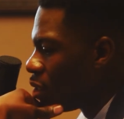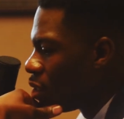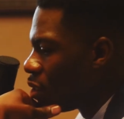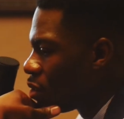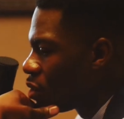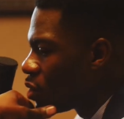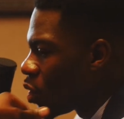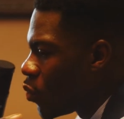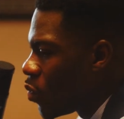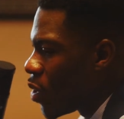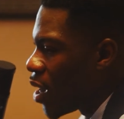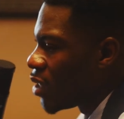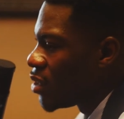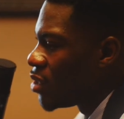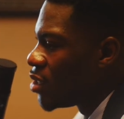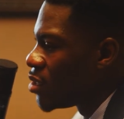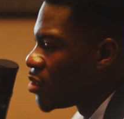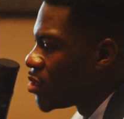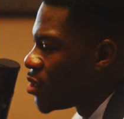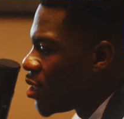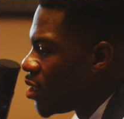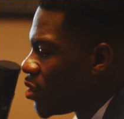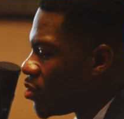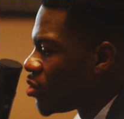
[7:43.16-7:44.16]
so we're at
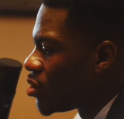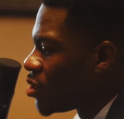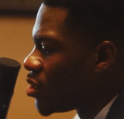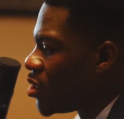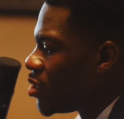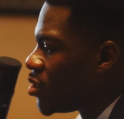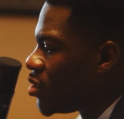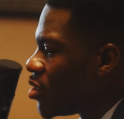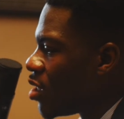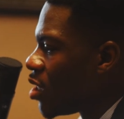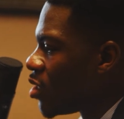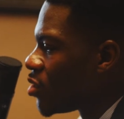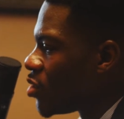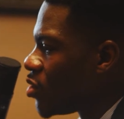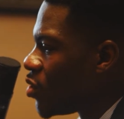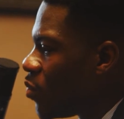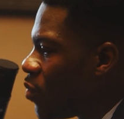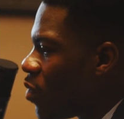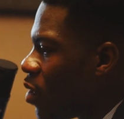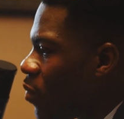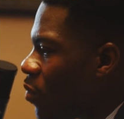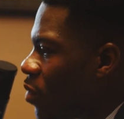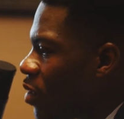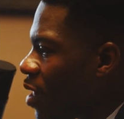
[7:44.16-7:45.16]
this interesting juncture
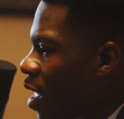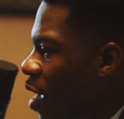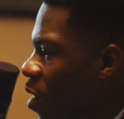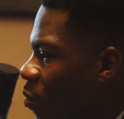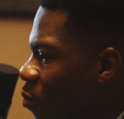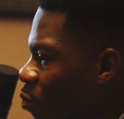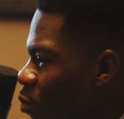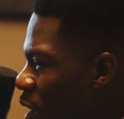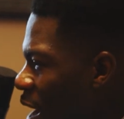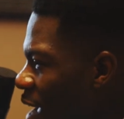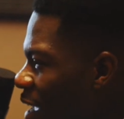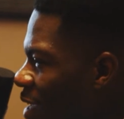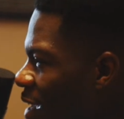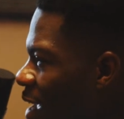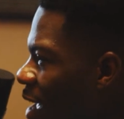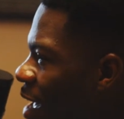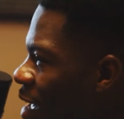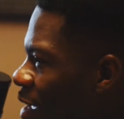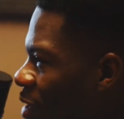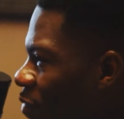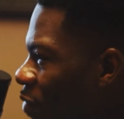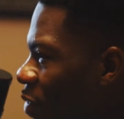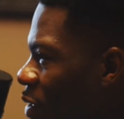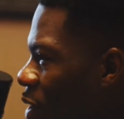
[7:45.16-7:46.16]
where we're like right
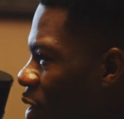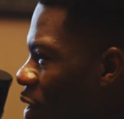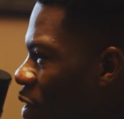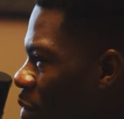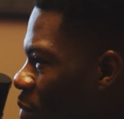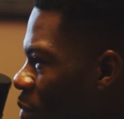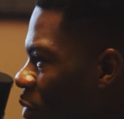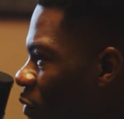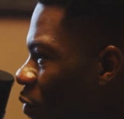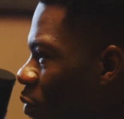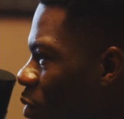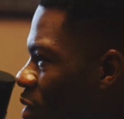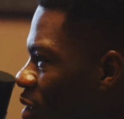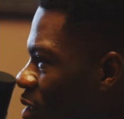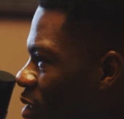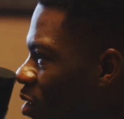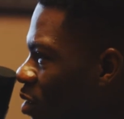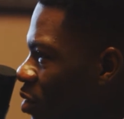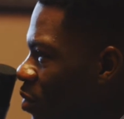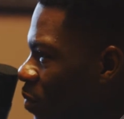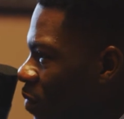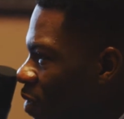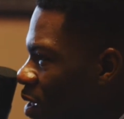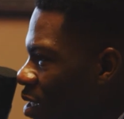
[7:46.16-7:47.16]
ahead of the curve before the
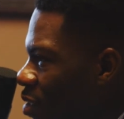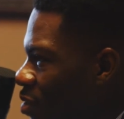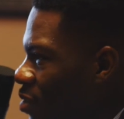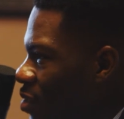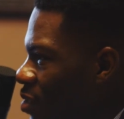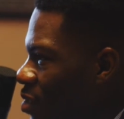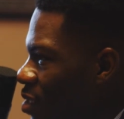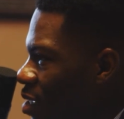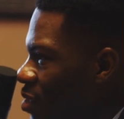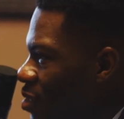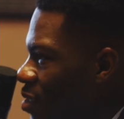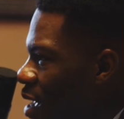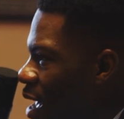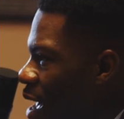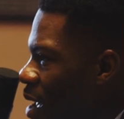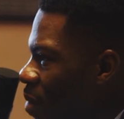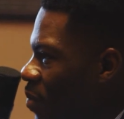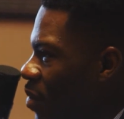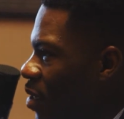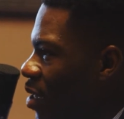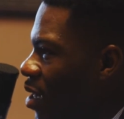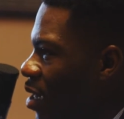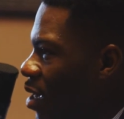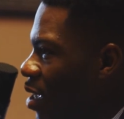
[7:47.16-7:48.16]
gentrification is set to
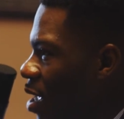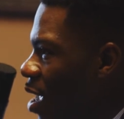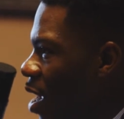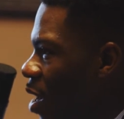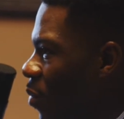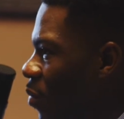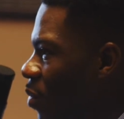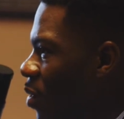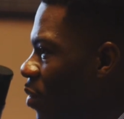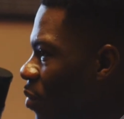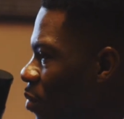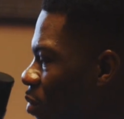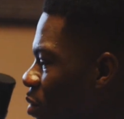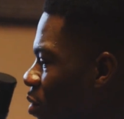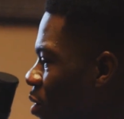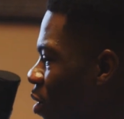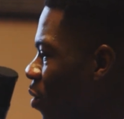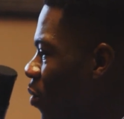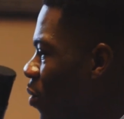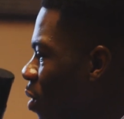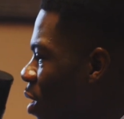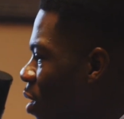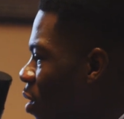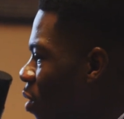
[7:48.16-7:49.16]
happen. And we
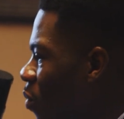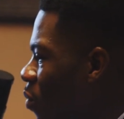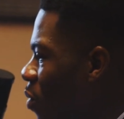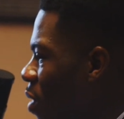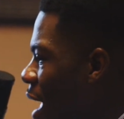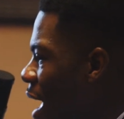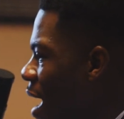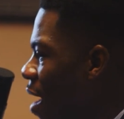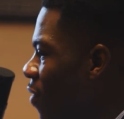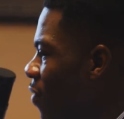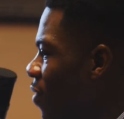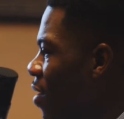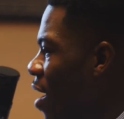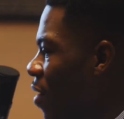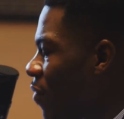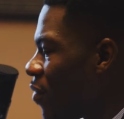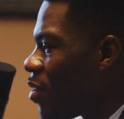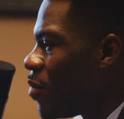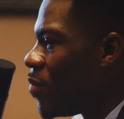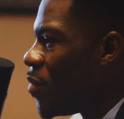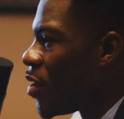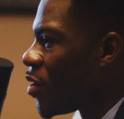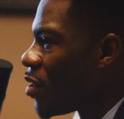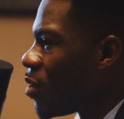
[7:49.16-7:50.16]
have an
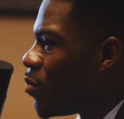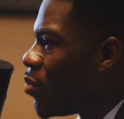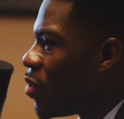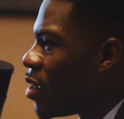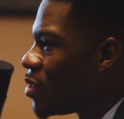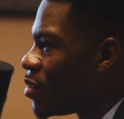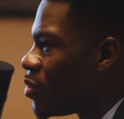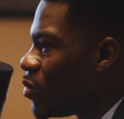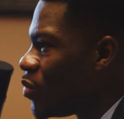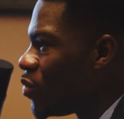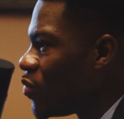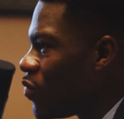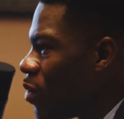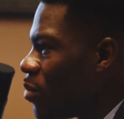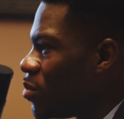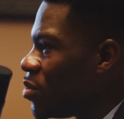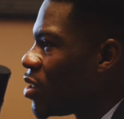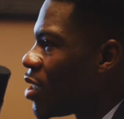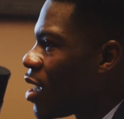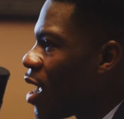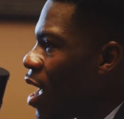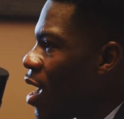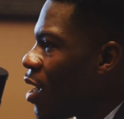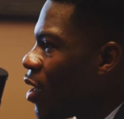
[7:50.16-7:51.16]
African American president who's from
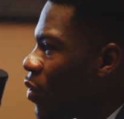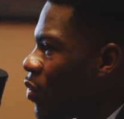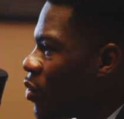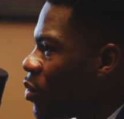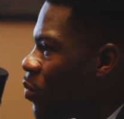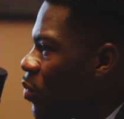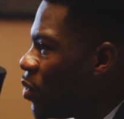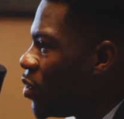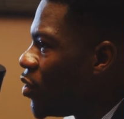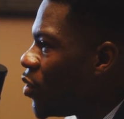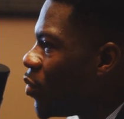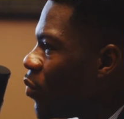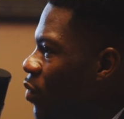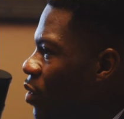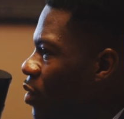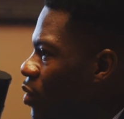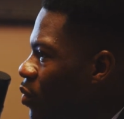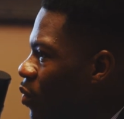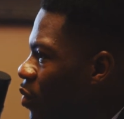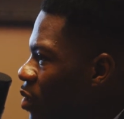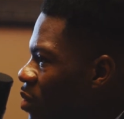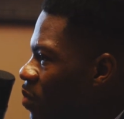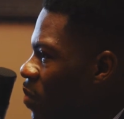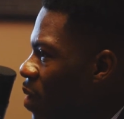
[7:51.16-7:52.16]
Chicago, who's putting the
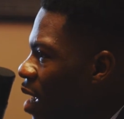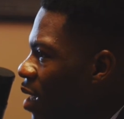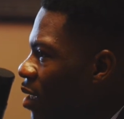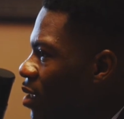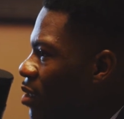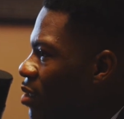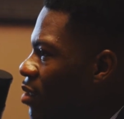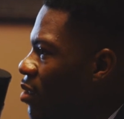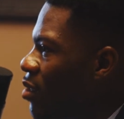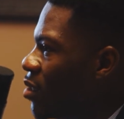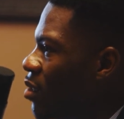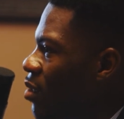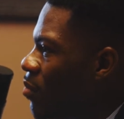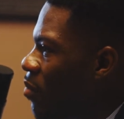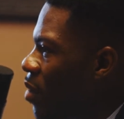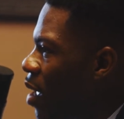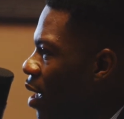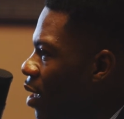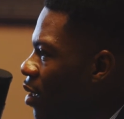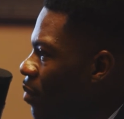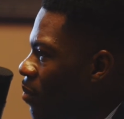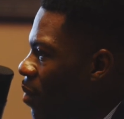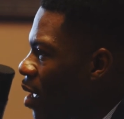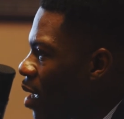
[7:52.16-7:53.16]
resources back in the hood,
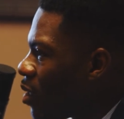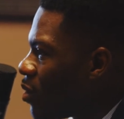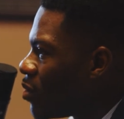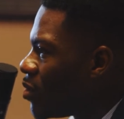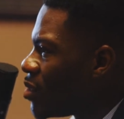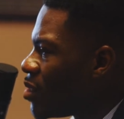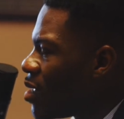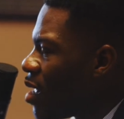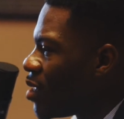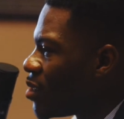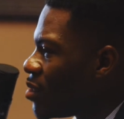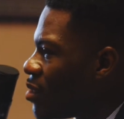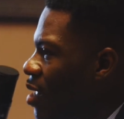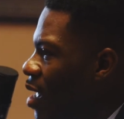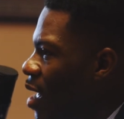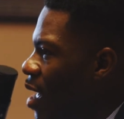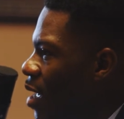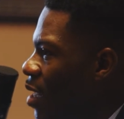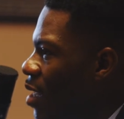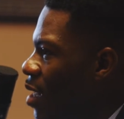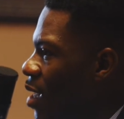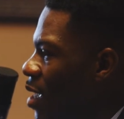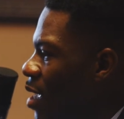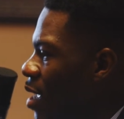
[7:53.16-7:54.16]
back on the South
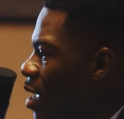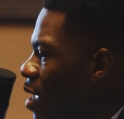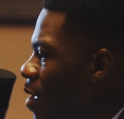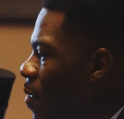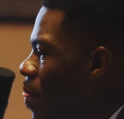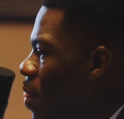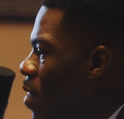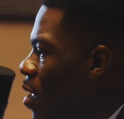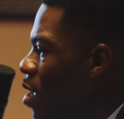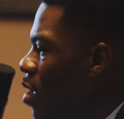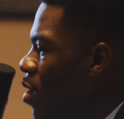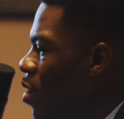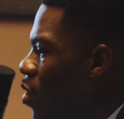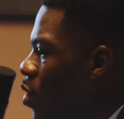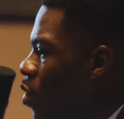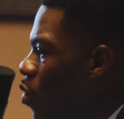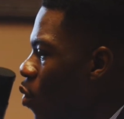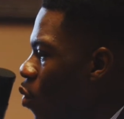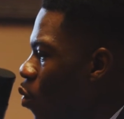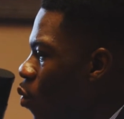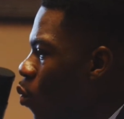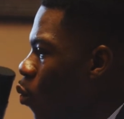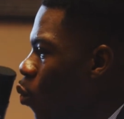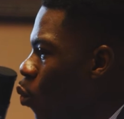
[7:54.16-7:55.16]
Side.
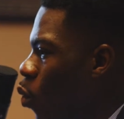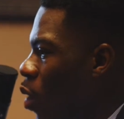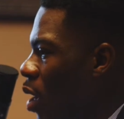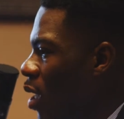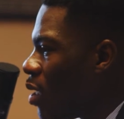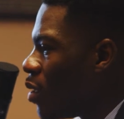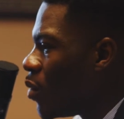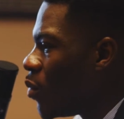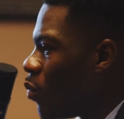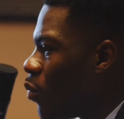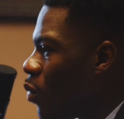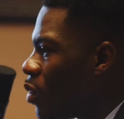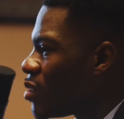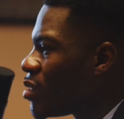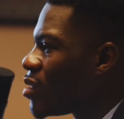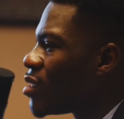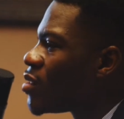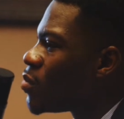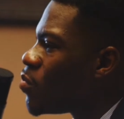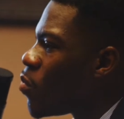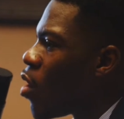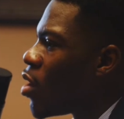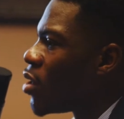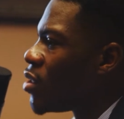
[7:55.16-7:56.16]
What's the
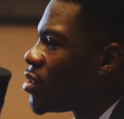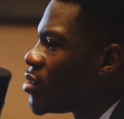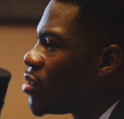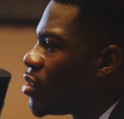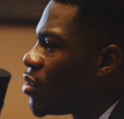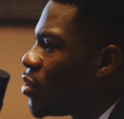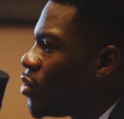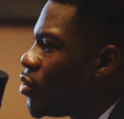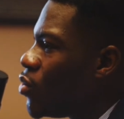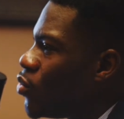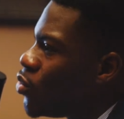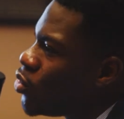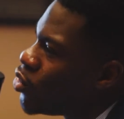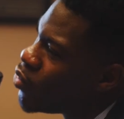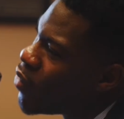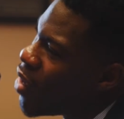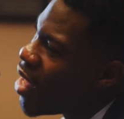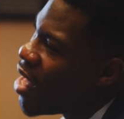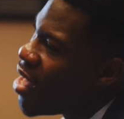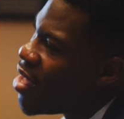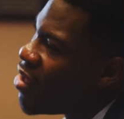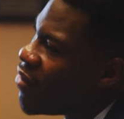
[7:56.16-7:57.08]
smartest thing to do? Do you